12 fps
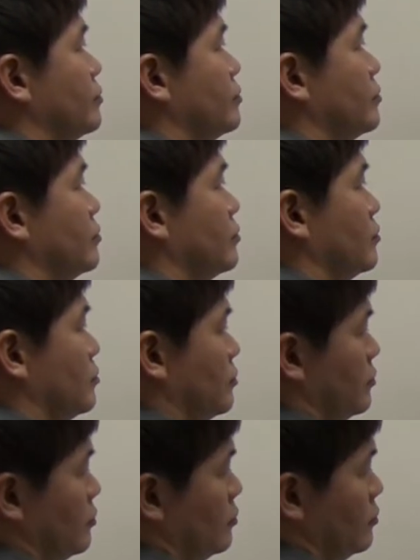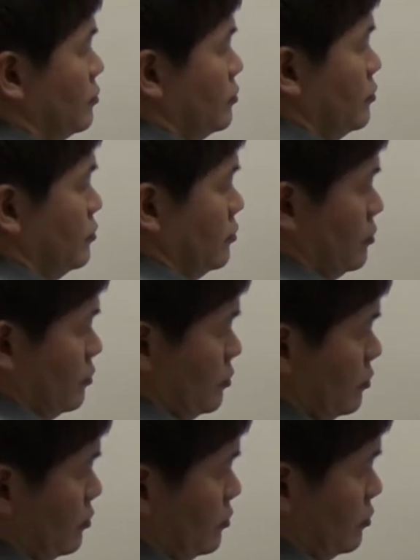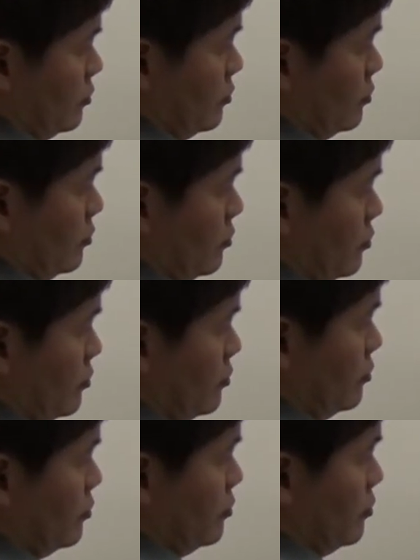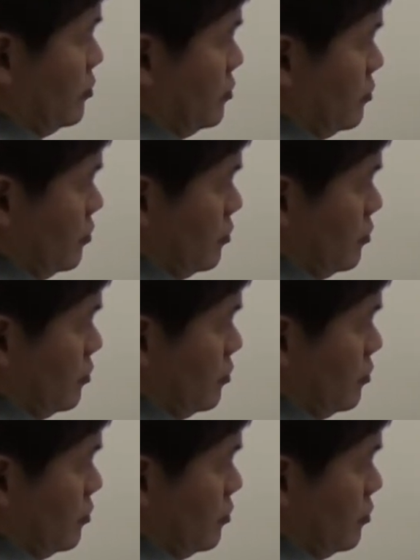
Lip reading: [no speech]